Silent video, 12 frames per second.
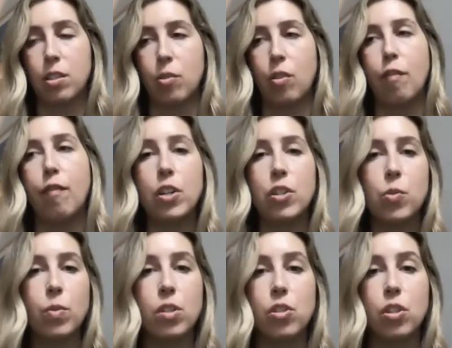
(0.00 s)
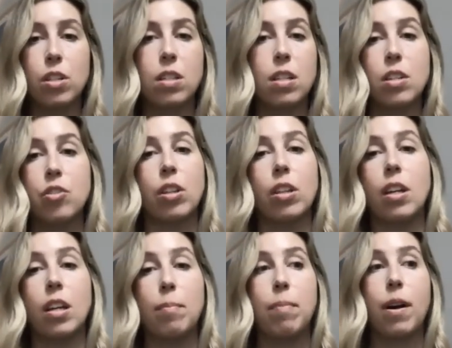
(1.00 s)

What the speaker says: So the first was just initially